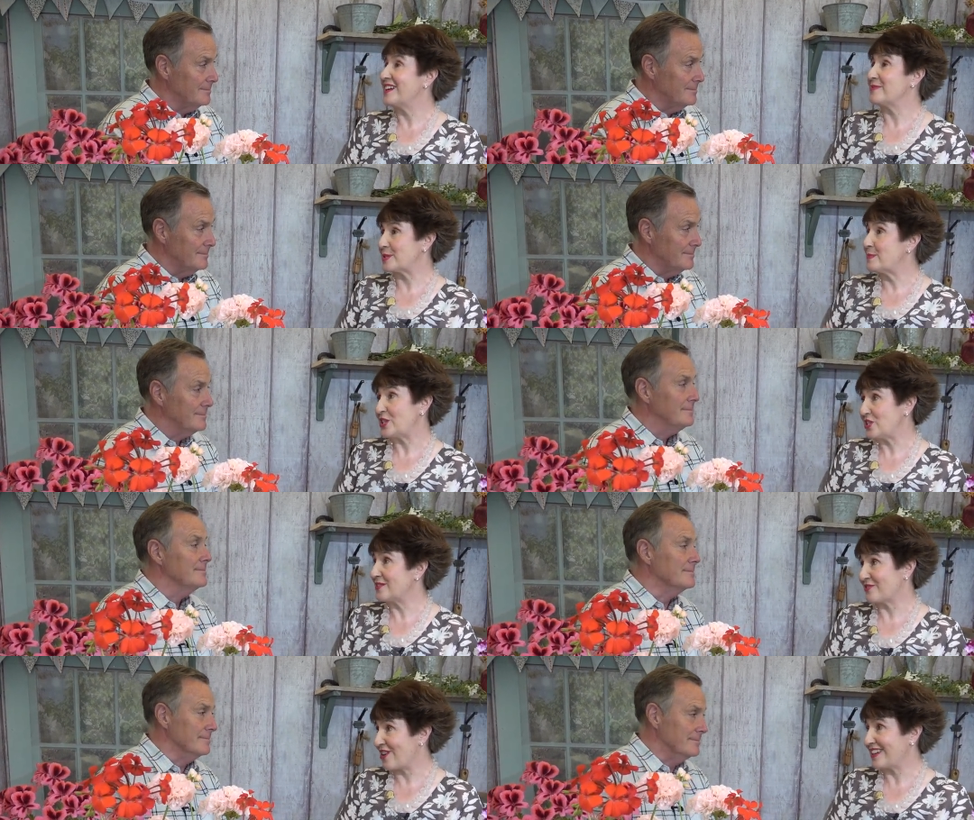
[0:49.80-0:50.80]
Speaker 1: um,
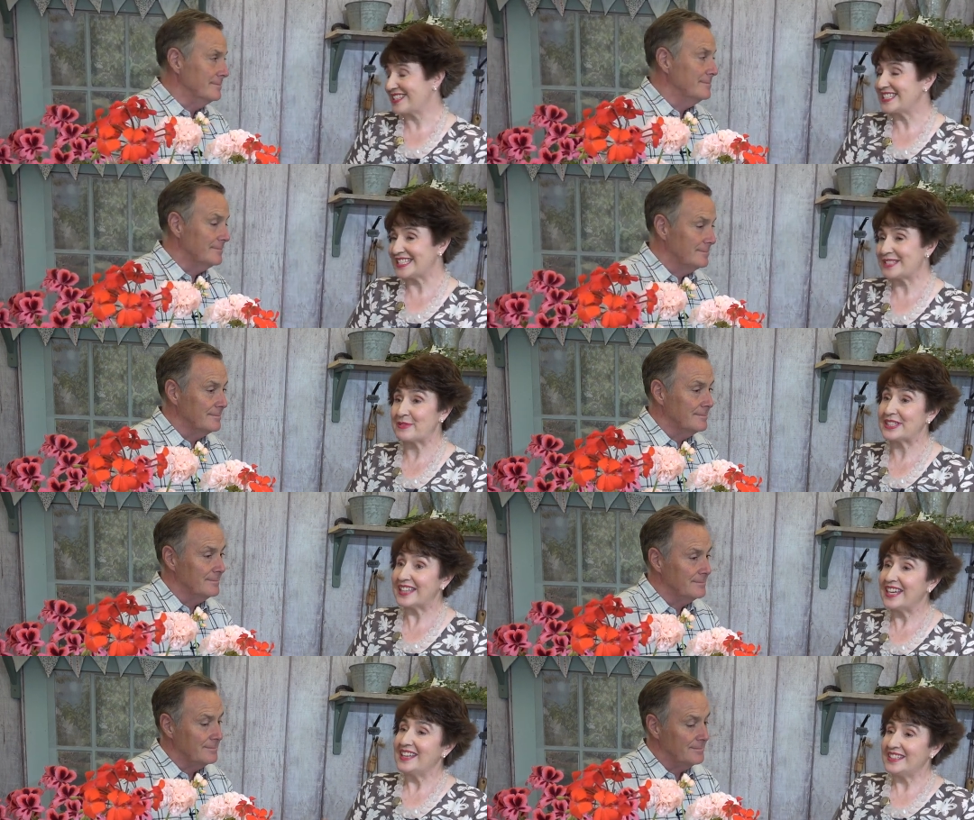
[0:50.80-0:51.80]
species hmm. varieties. But
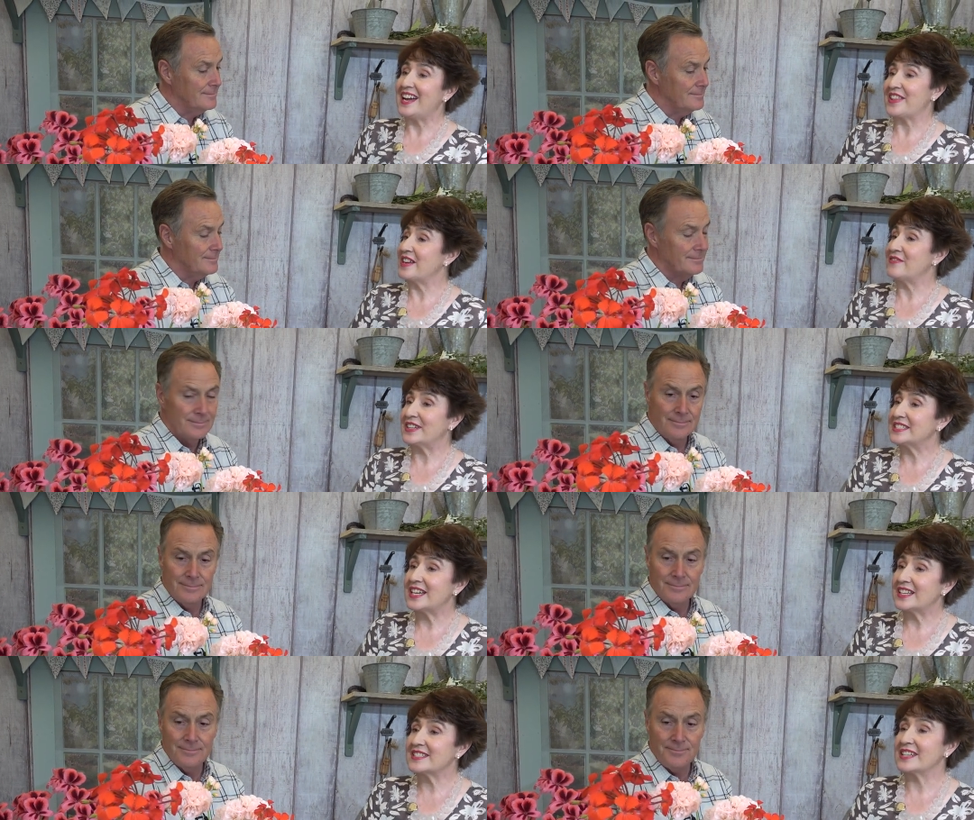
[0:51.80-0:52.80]
yeah, they're
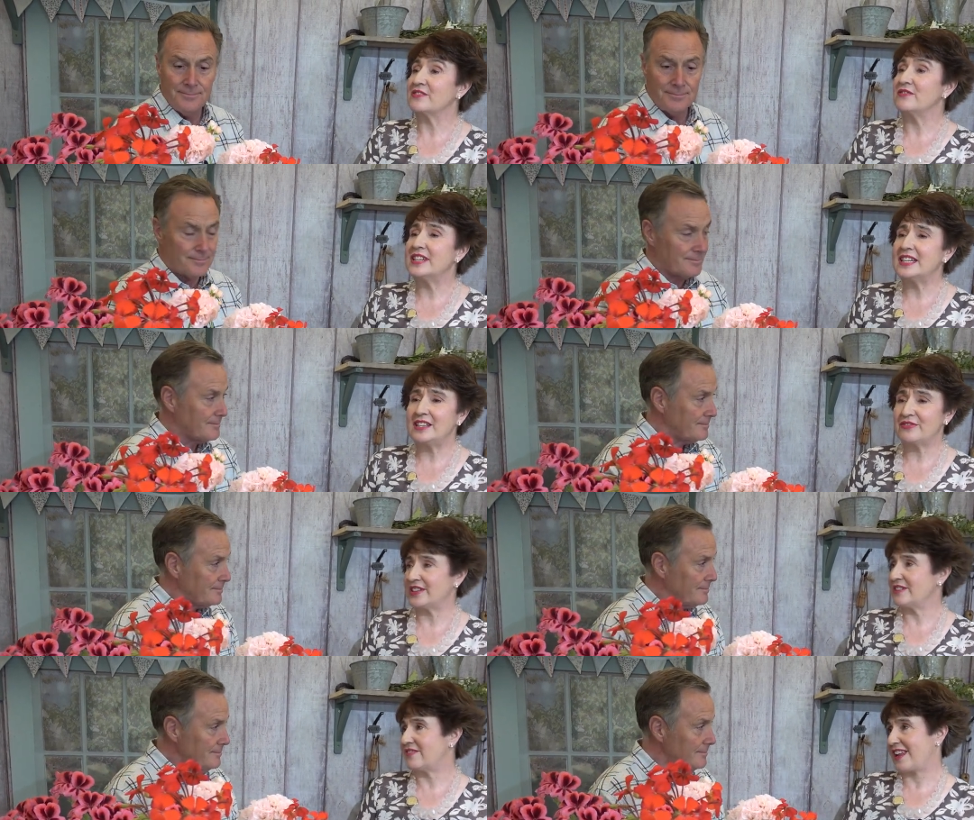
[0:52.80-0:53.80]
fantastic, really
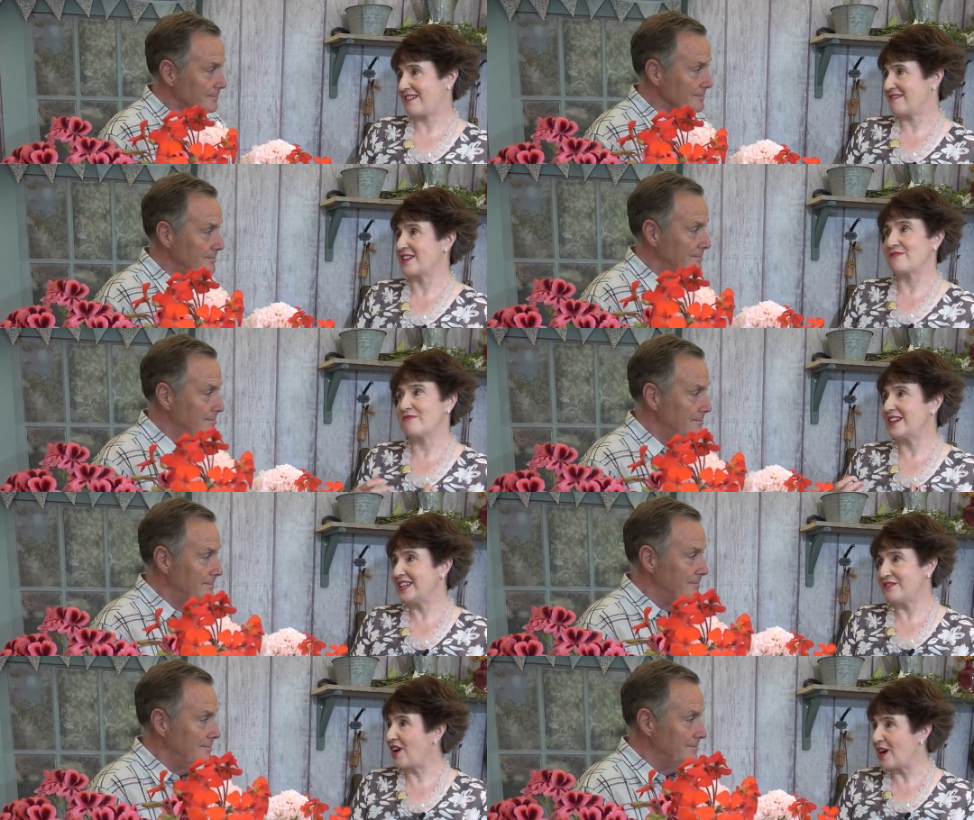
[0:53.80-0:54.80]
free flowering,
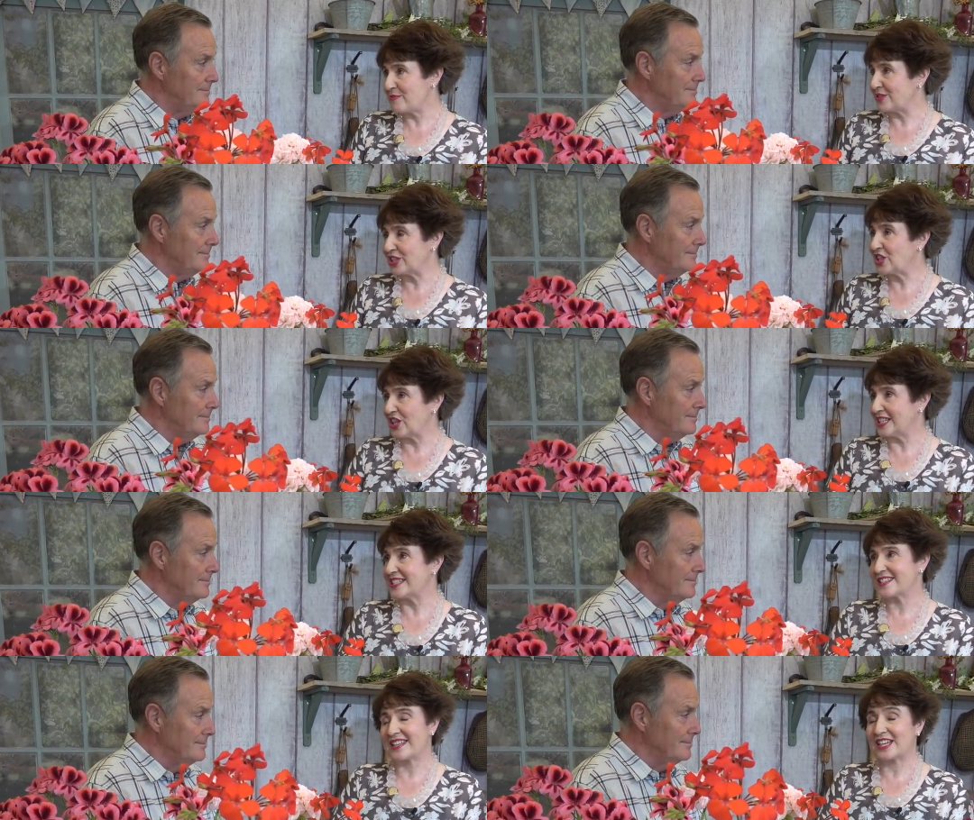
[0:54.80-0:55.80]
really vibrant
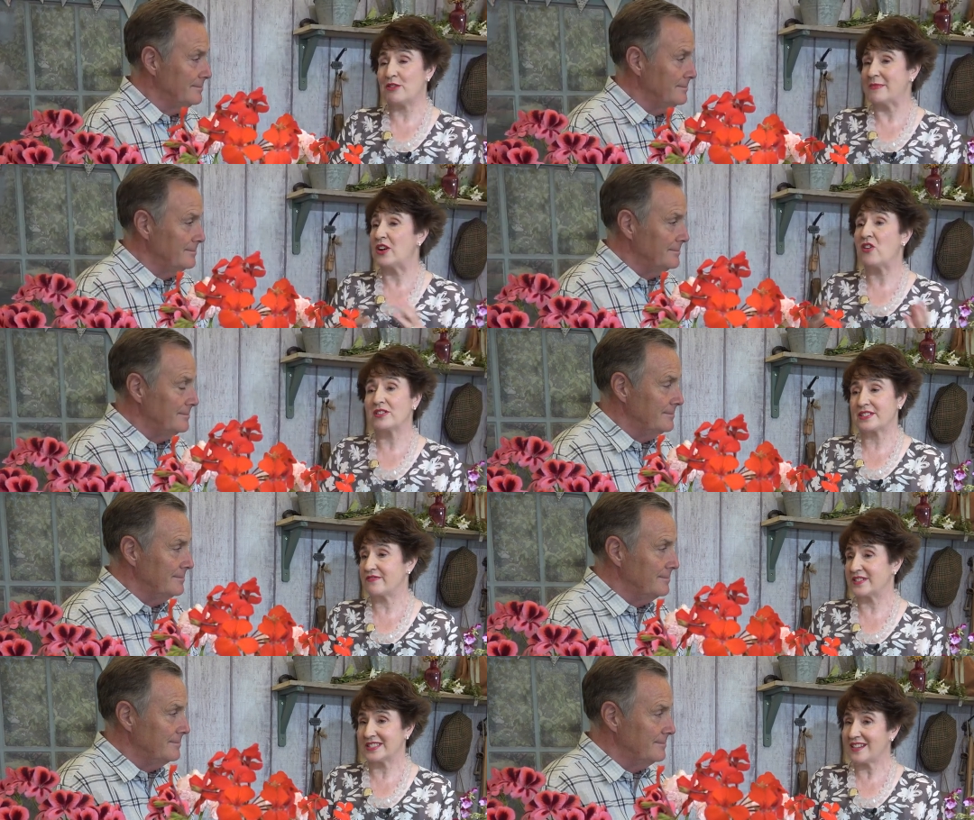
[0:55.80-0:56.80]
colours. They come in all
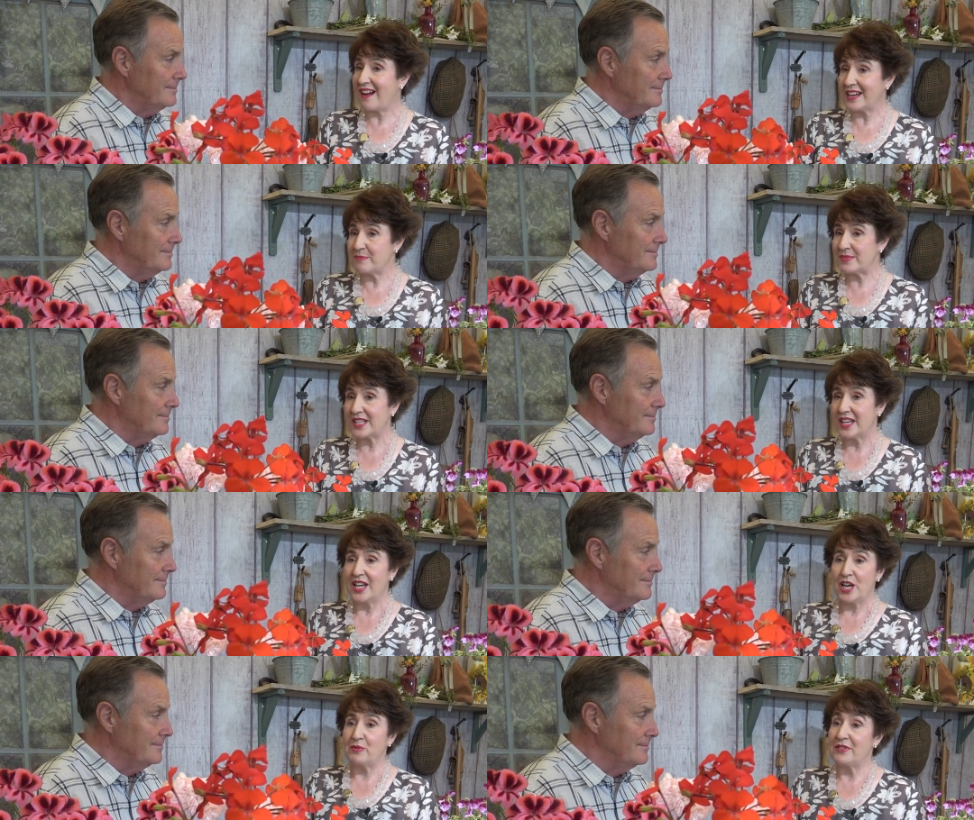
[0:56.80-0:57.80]
different types.
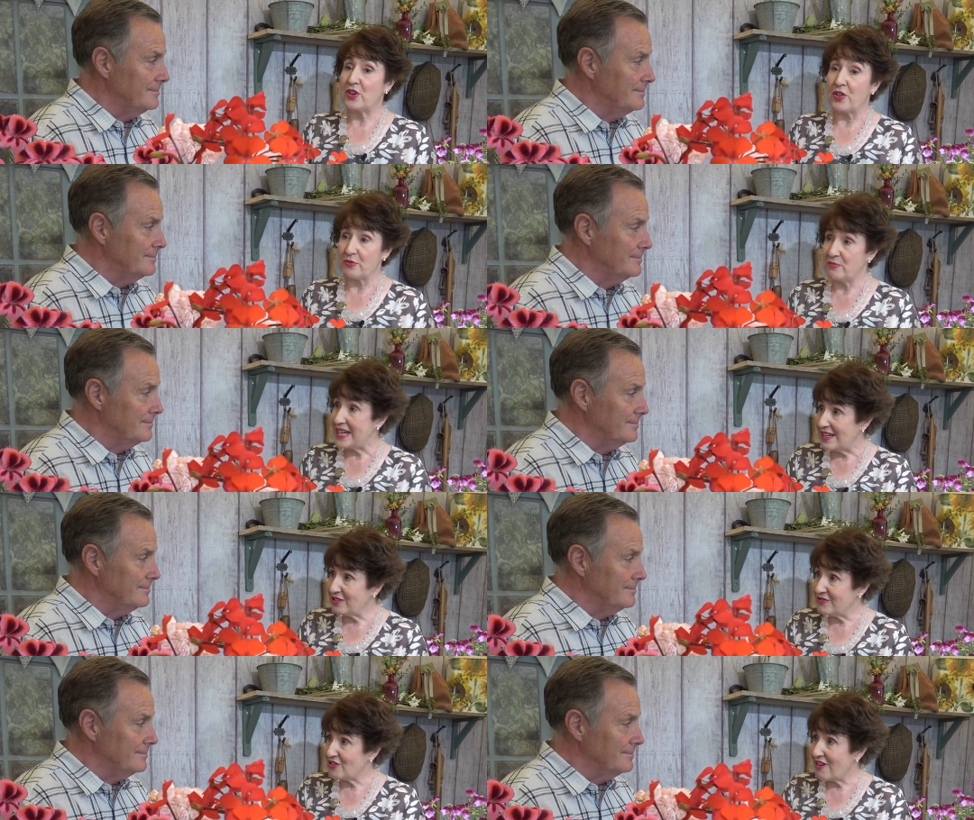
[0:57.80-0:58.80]
We've got the
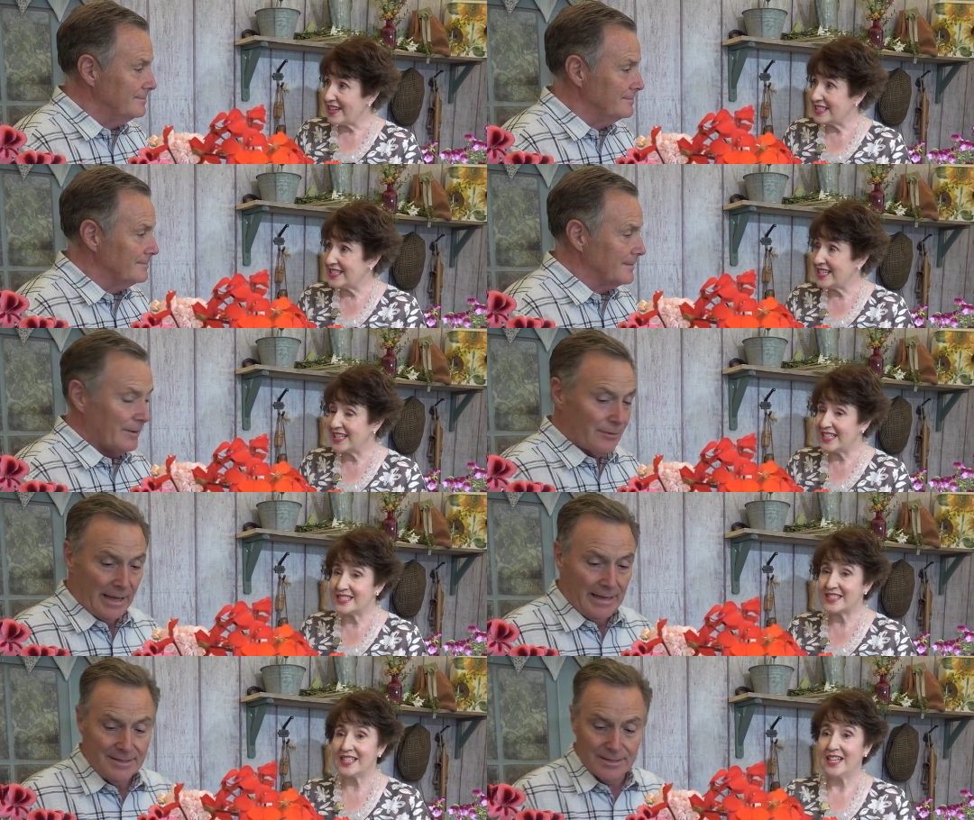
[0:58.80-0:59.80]
regal varieties.
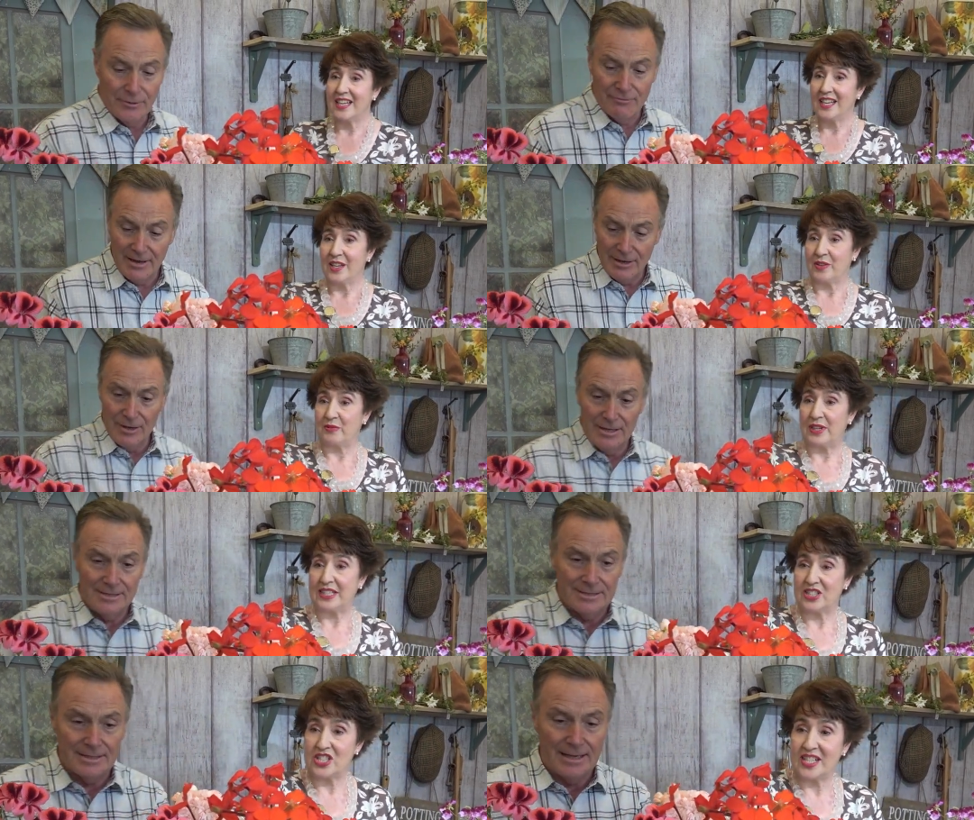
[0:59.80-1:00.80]
Okay, so
Speaker 2: regal
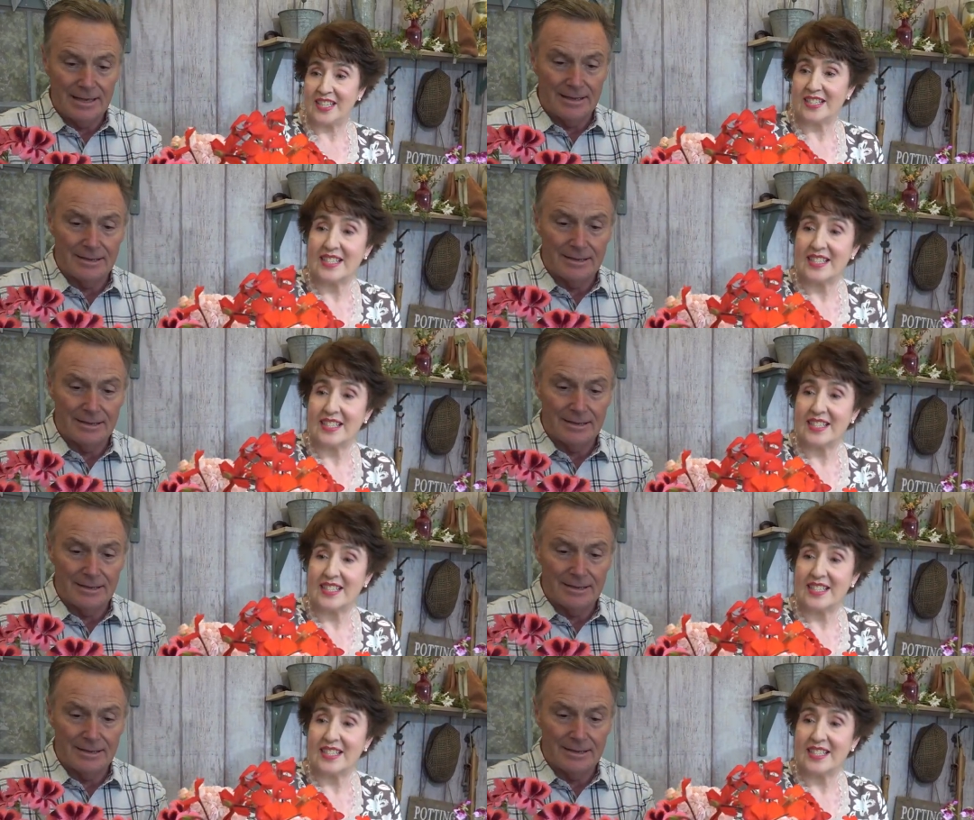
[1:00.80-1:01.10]
is. Which
Speaker 1: is